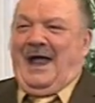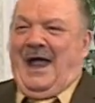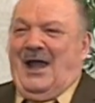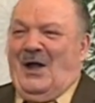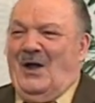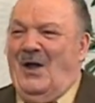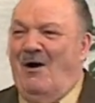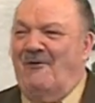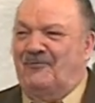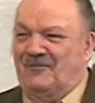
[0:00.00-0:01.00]
and
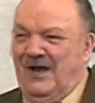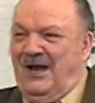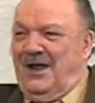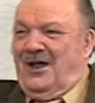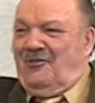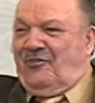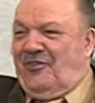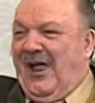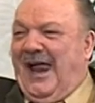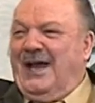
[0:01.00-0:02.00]
lofty
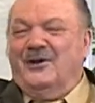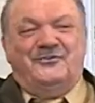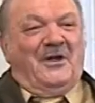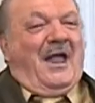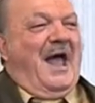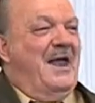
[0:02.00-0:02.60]
things